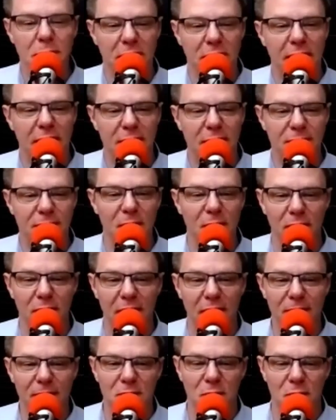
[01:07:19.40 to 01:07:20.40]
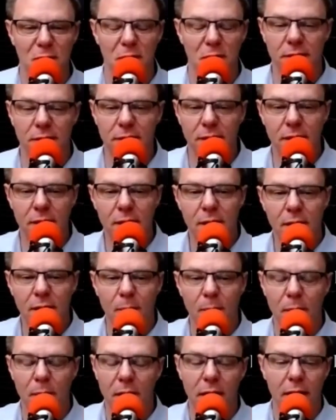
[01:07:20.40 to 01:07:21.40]
I'd mentioned cash value life insurance,
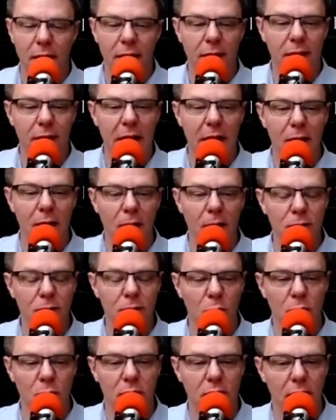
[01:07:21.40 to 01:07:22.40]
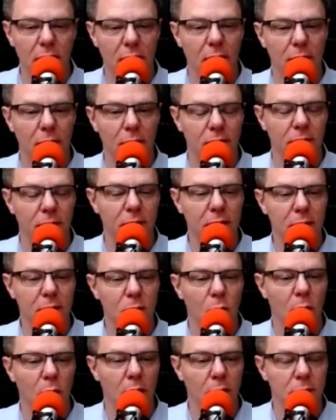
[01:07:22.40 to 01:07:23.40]
but that also entails
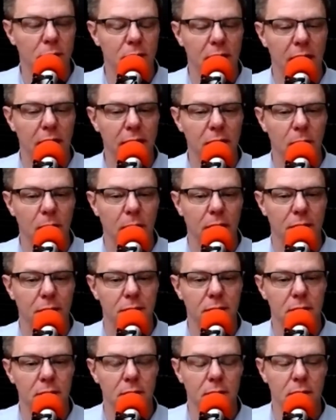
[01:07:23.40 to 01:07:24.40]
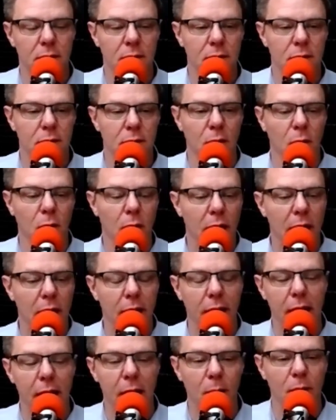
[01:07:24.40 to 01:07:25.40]
VULs and IULs. So
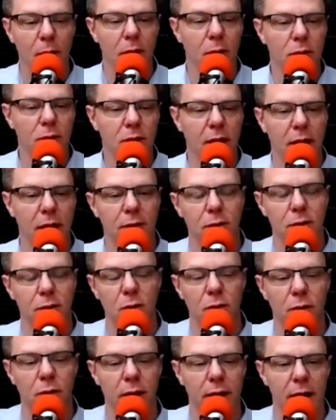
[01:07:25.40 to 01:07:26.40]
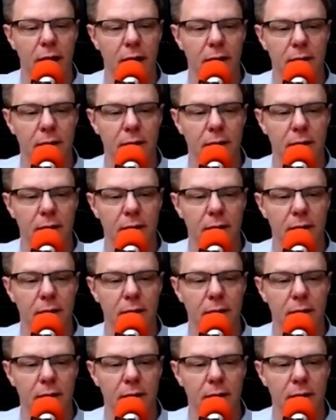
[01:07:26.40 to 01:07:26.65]
how are those guys doing right now?